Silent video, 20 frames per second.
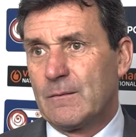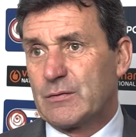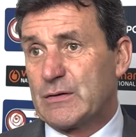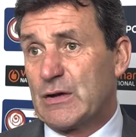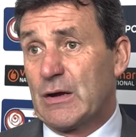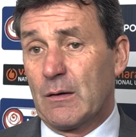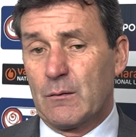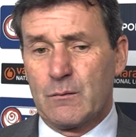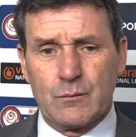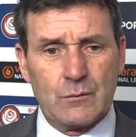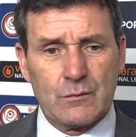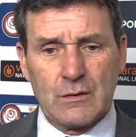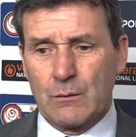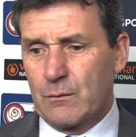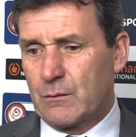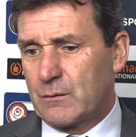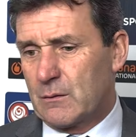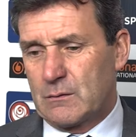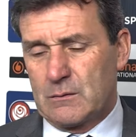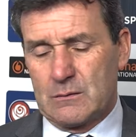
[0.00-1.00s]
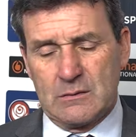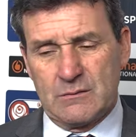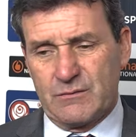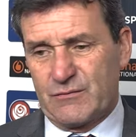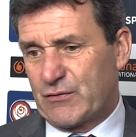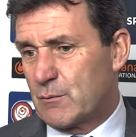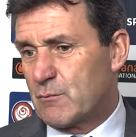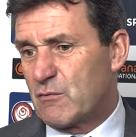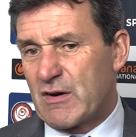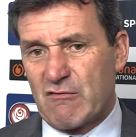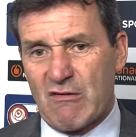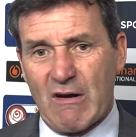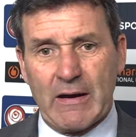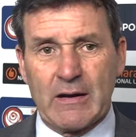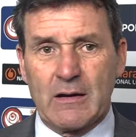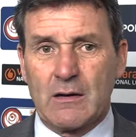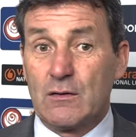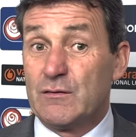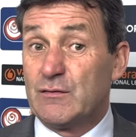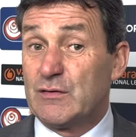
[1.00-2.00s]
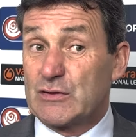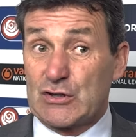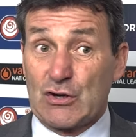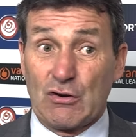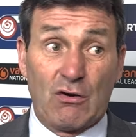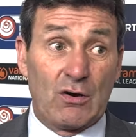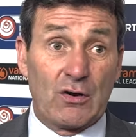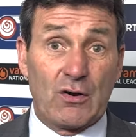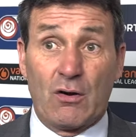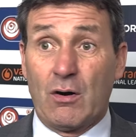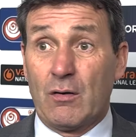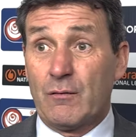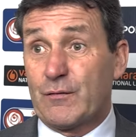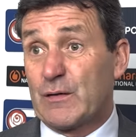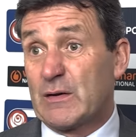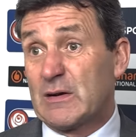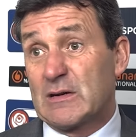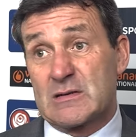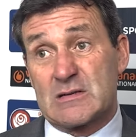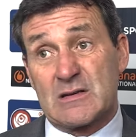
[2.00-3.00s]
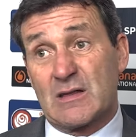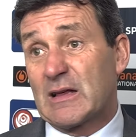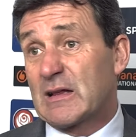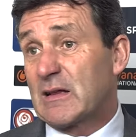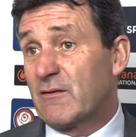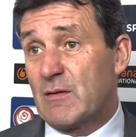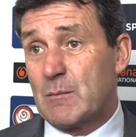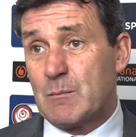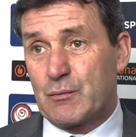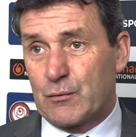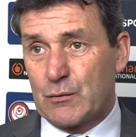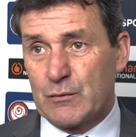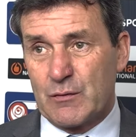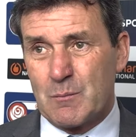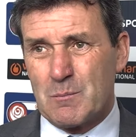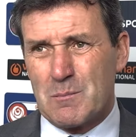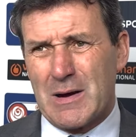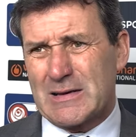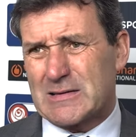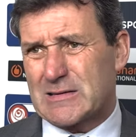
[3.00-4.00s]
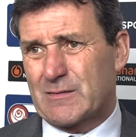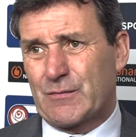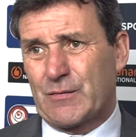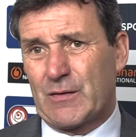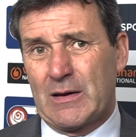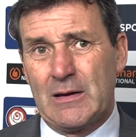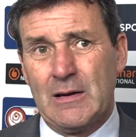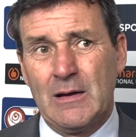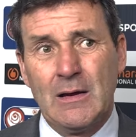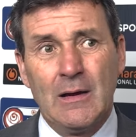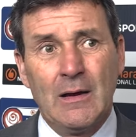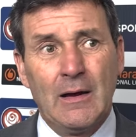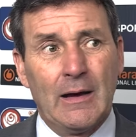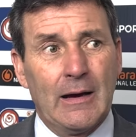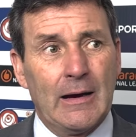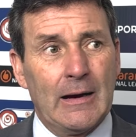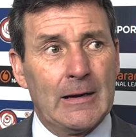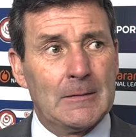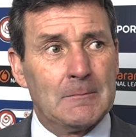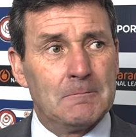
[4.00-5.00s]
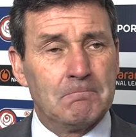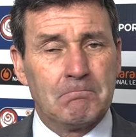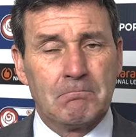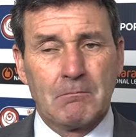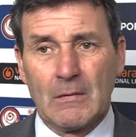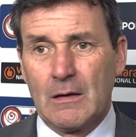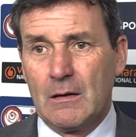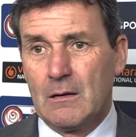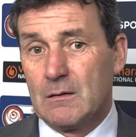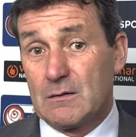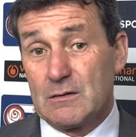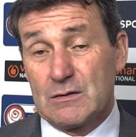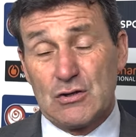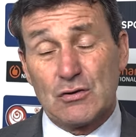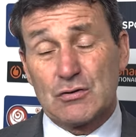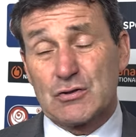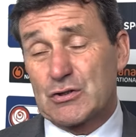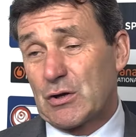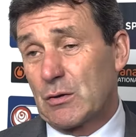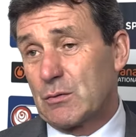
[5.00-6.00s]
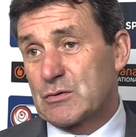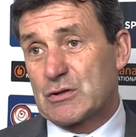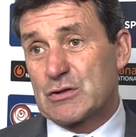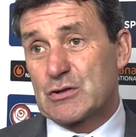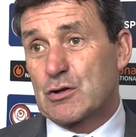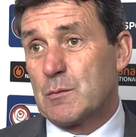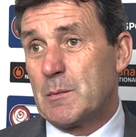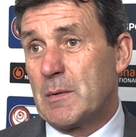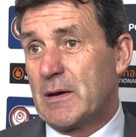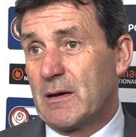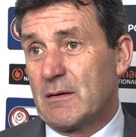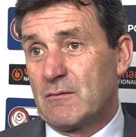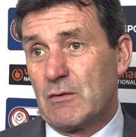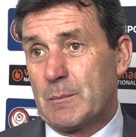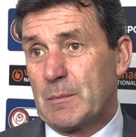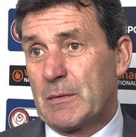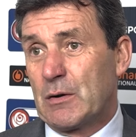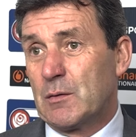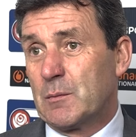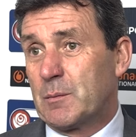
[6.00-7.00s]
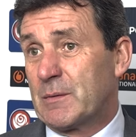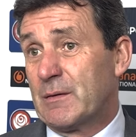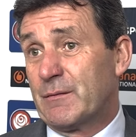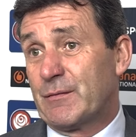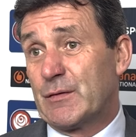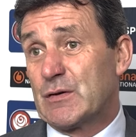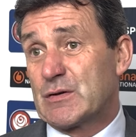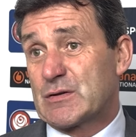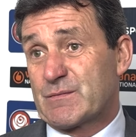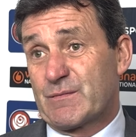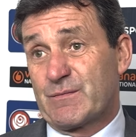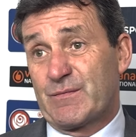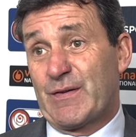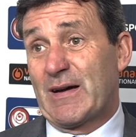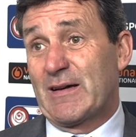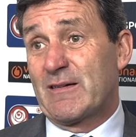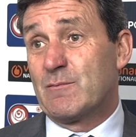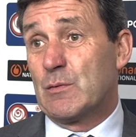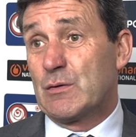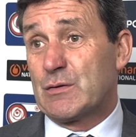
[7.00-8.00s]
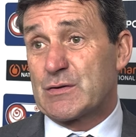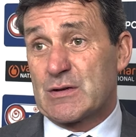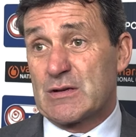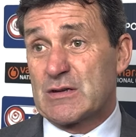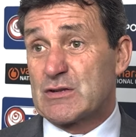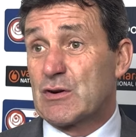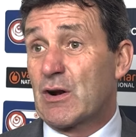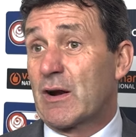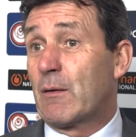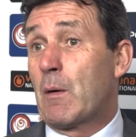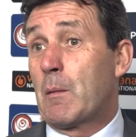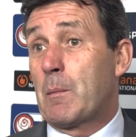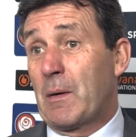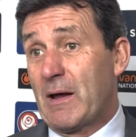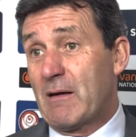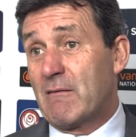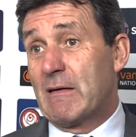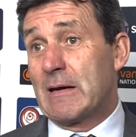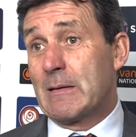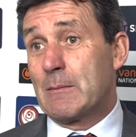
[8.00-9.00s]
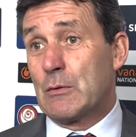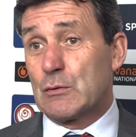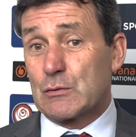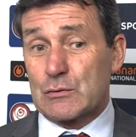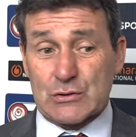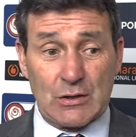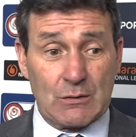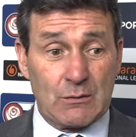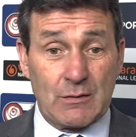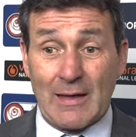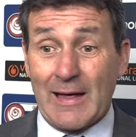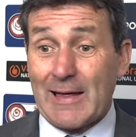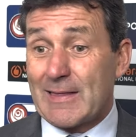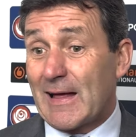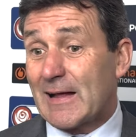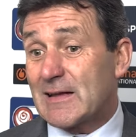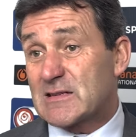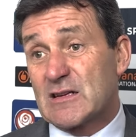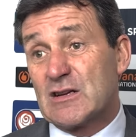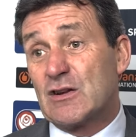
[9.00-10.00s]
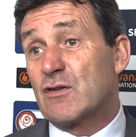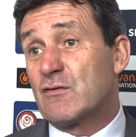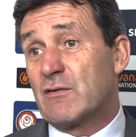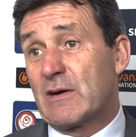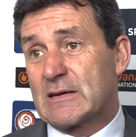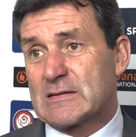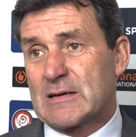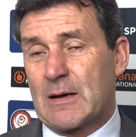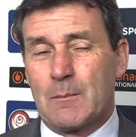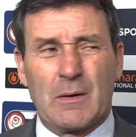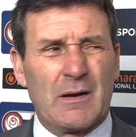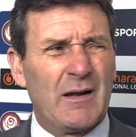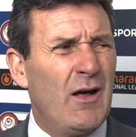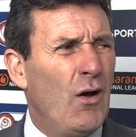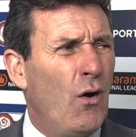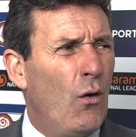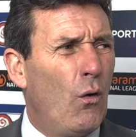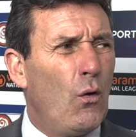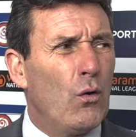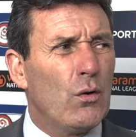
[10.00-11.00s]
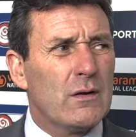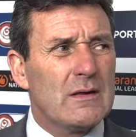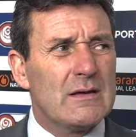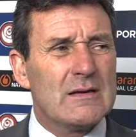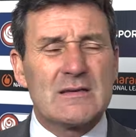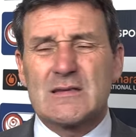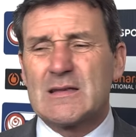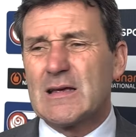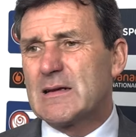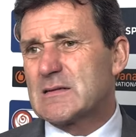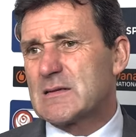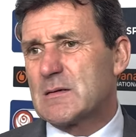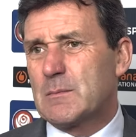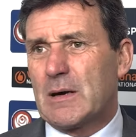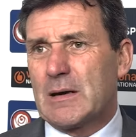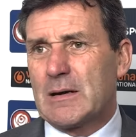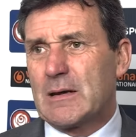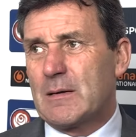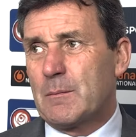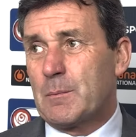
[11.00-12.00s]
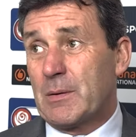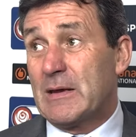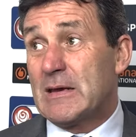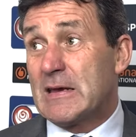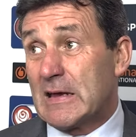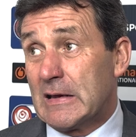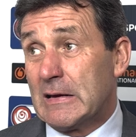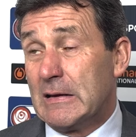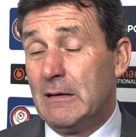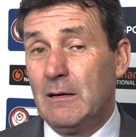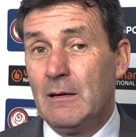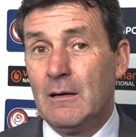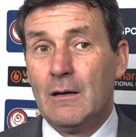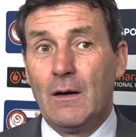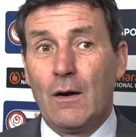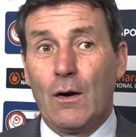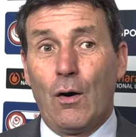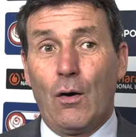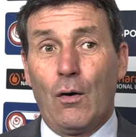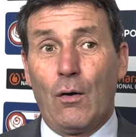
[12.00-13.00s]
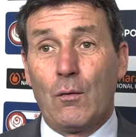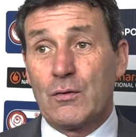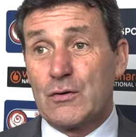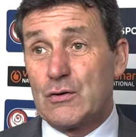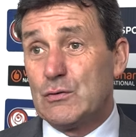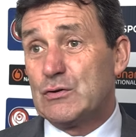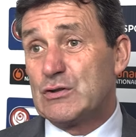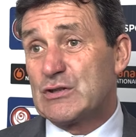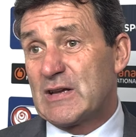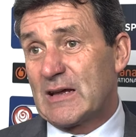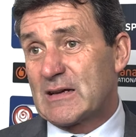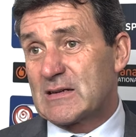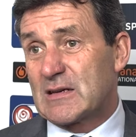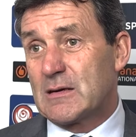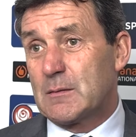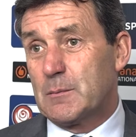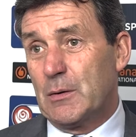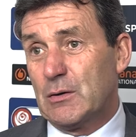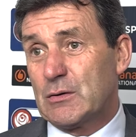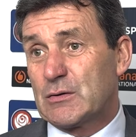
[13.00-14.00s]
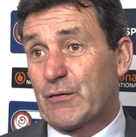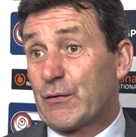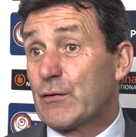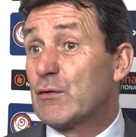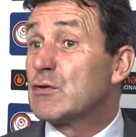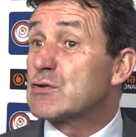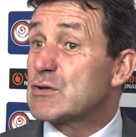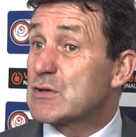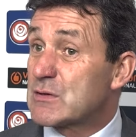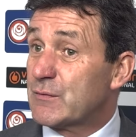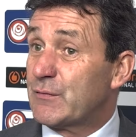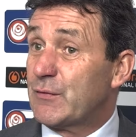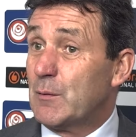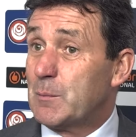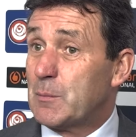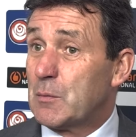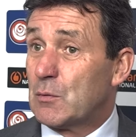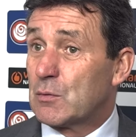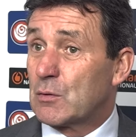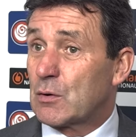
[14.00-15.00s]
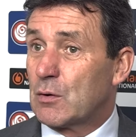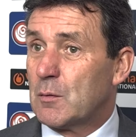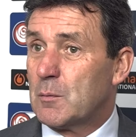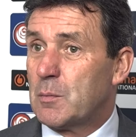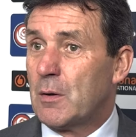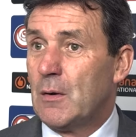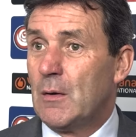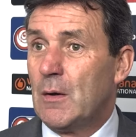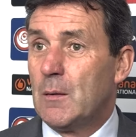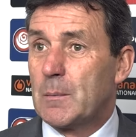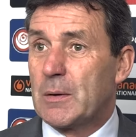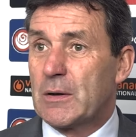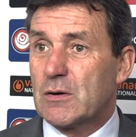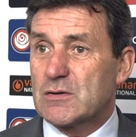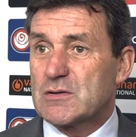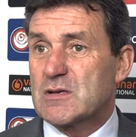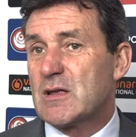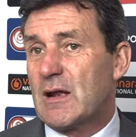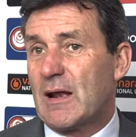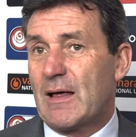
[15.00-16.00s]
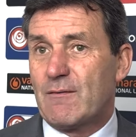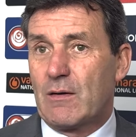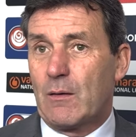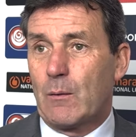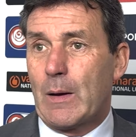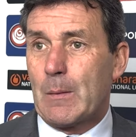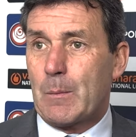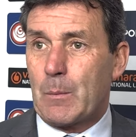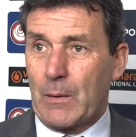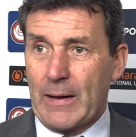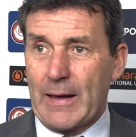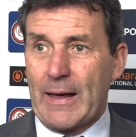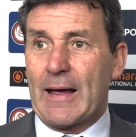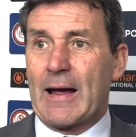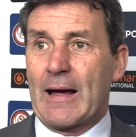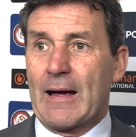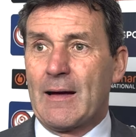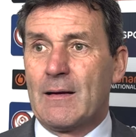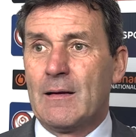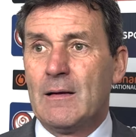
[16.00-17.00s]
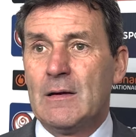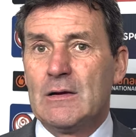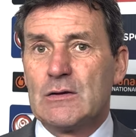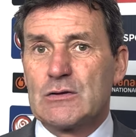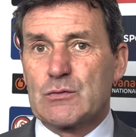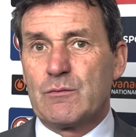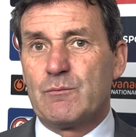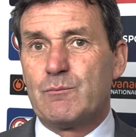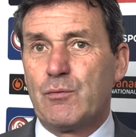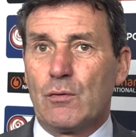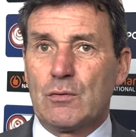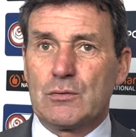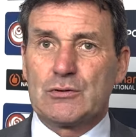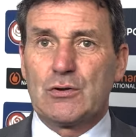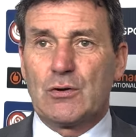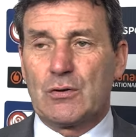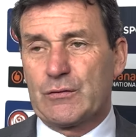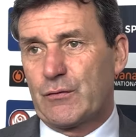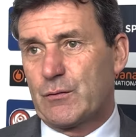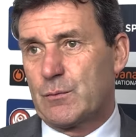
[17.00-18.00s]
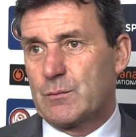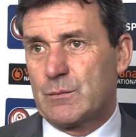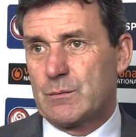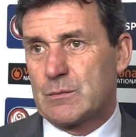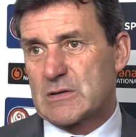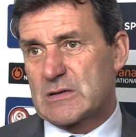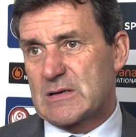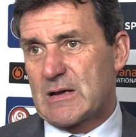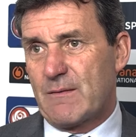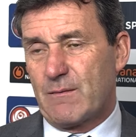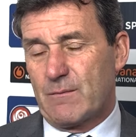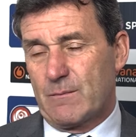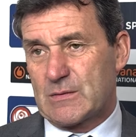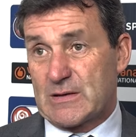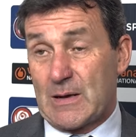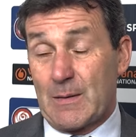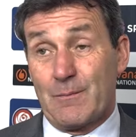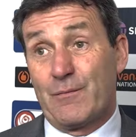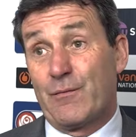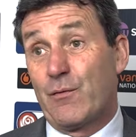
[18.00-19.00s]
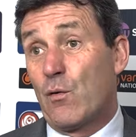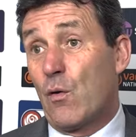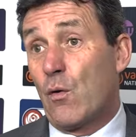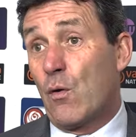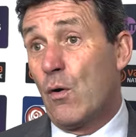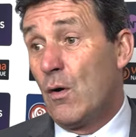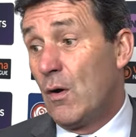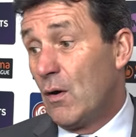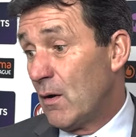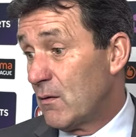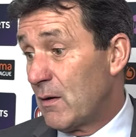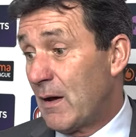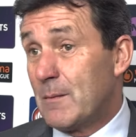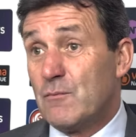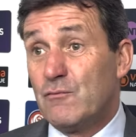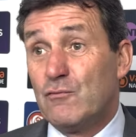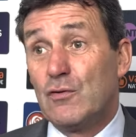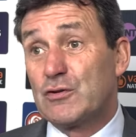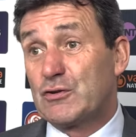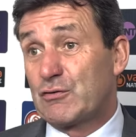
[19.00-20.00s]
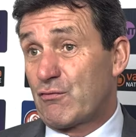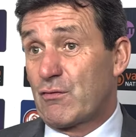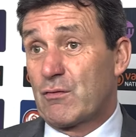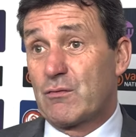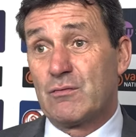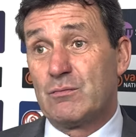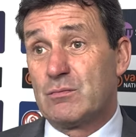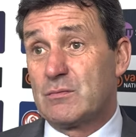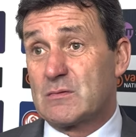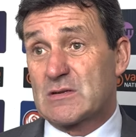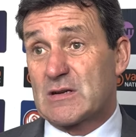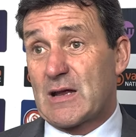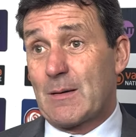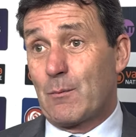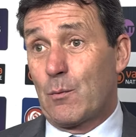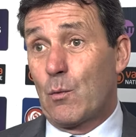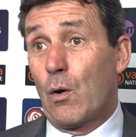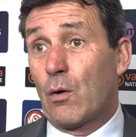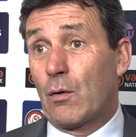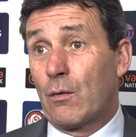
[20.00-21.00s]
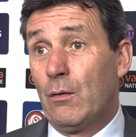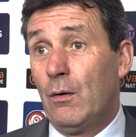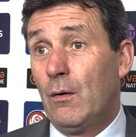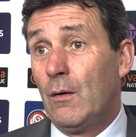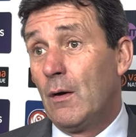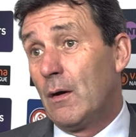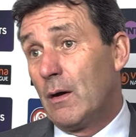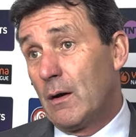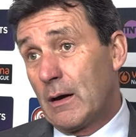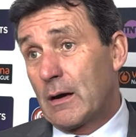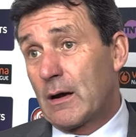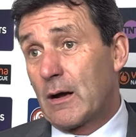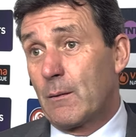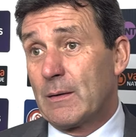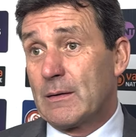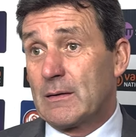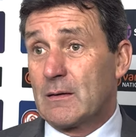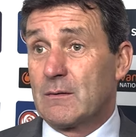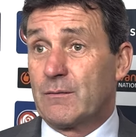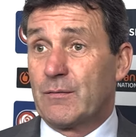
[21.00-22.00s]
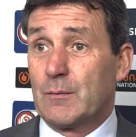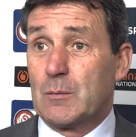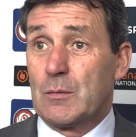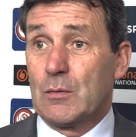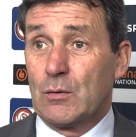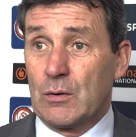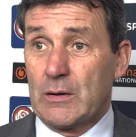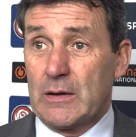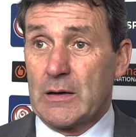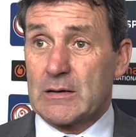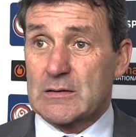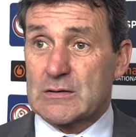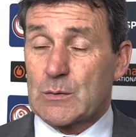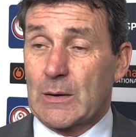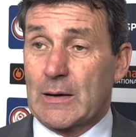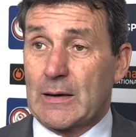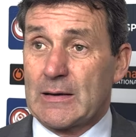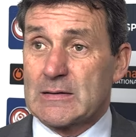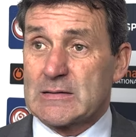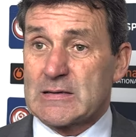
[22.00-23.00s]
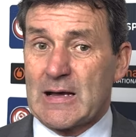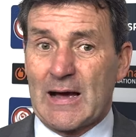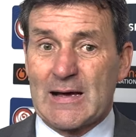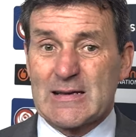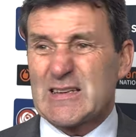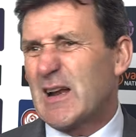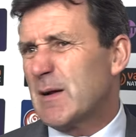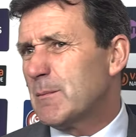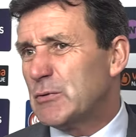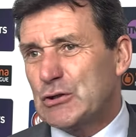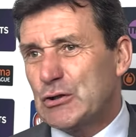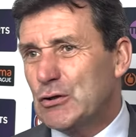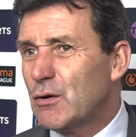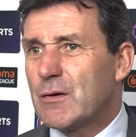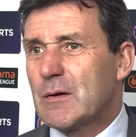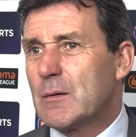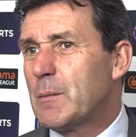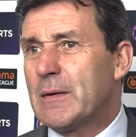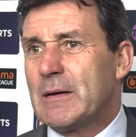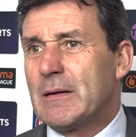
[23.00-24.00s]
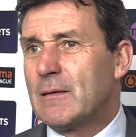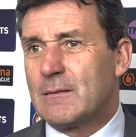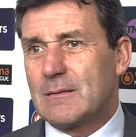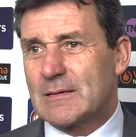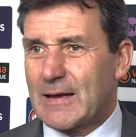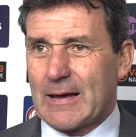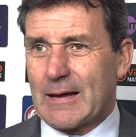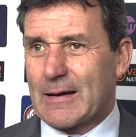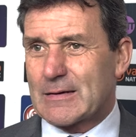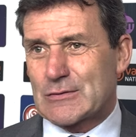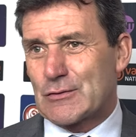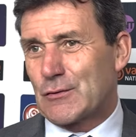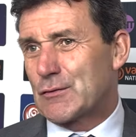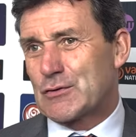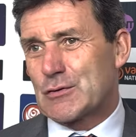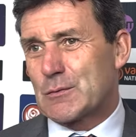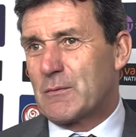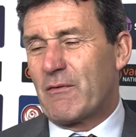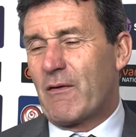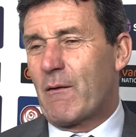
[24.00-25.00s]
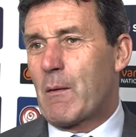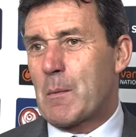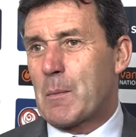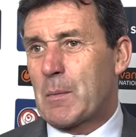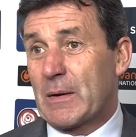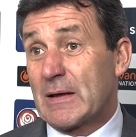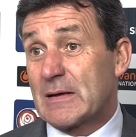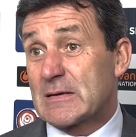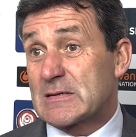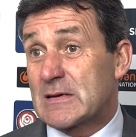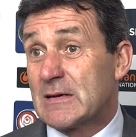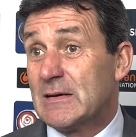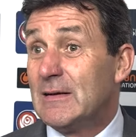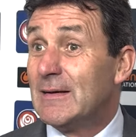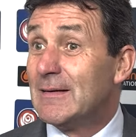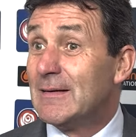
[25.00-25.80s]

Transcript: You know, from Ryan Glover's, the Ollie Harfields, I think they've improved massively. Josh Stokes has come in and ripped it up in the first 5 months and he's not our player anymore. So that's another example. All of these things, in my opinion, are huge ticks in the box for us as a football club. Because of the level we're playing at, to have brought Josh from step four, him rush through step one, and go into the Football League as quickly as he has. And I'm sure there'll be takers on some of our players